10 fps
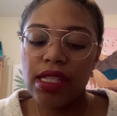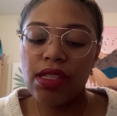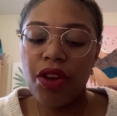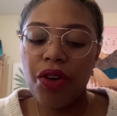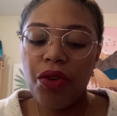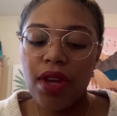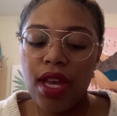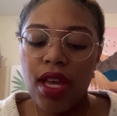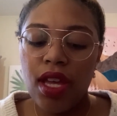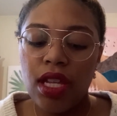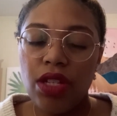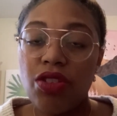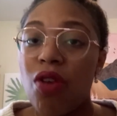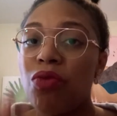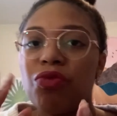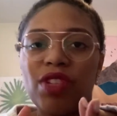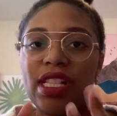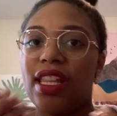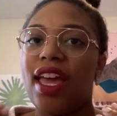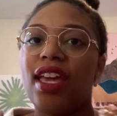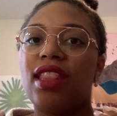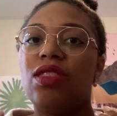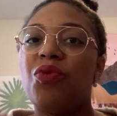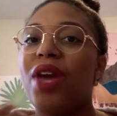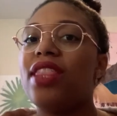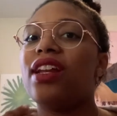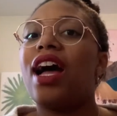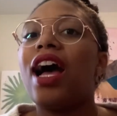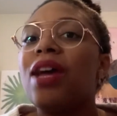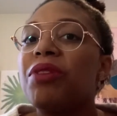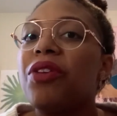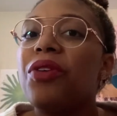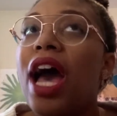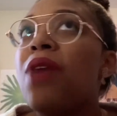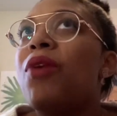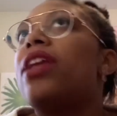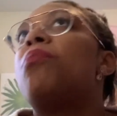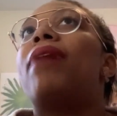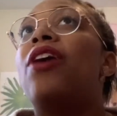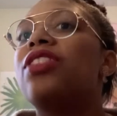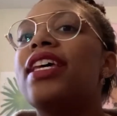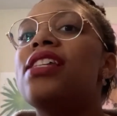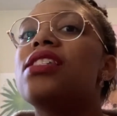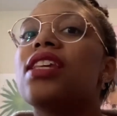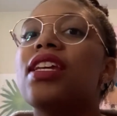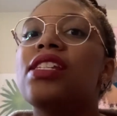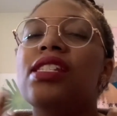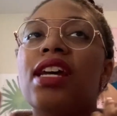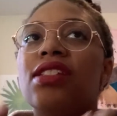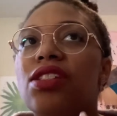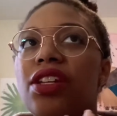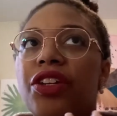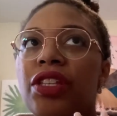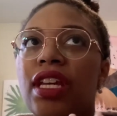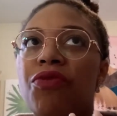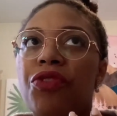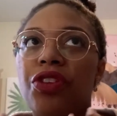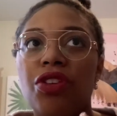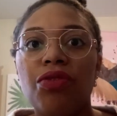So don't feel like the way that I went about this is necessarily for you.